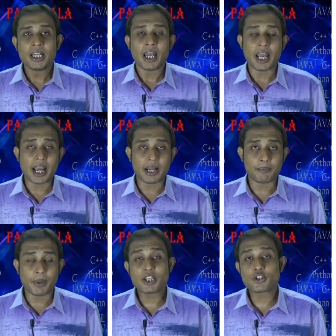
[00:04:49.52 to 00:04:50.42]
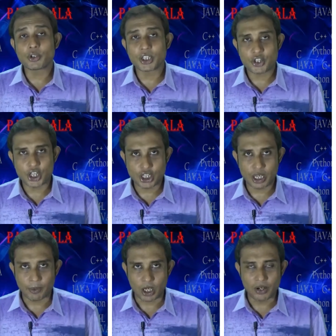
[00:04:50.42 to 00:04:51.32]
and based on the
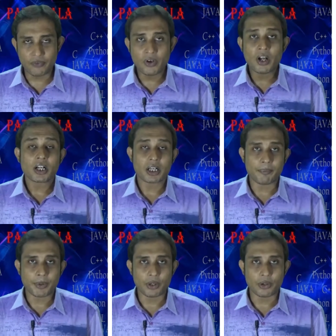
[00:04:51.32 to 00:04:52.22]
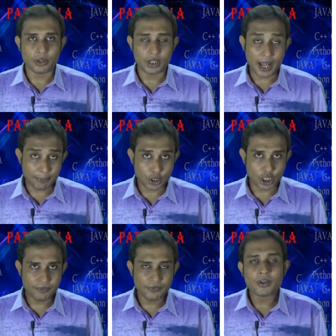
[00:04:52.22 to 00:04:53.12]
system of computer,
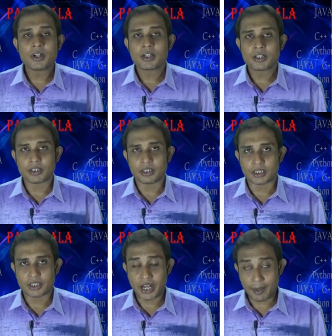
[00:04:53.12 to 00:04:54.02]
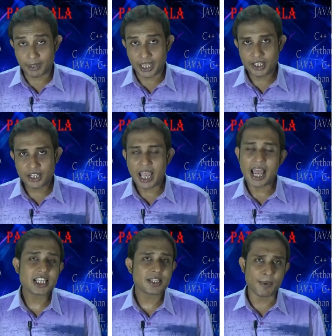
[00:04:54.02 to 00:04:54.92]
laptop, tablet
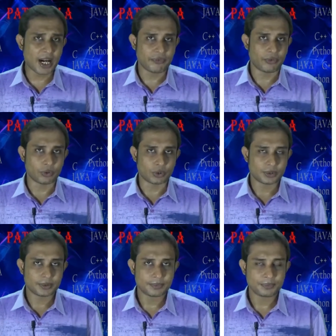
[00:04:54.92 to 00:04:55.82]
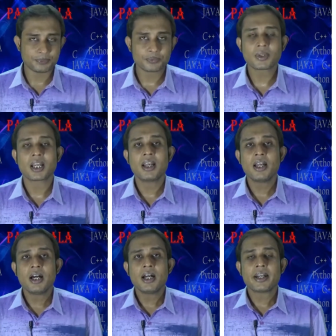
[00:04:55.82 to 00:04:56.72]
and smartphone.
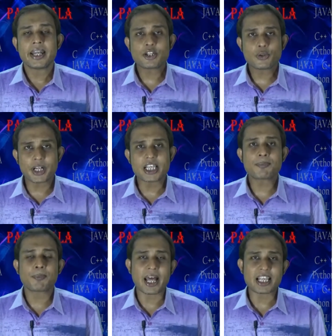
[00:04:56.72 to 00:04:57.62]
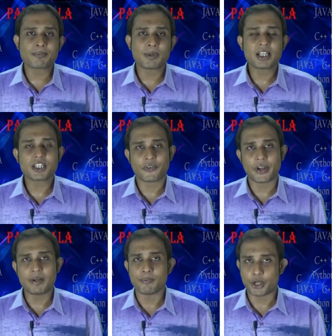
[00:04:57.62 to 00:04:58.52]
Next one is plasma
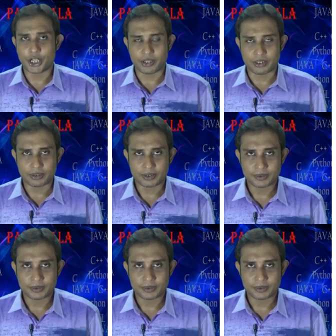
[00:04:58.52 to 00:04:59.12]
screen monitor.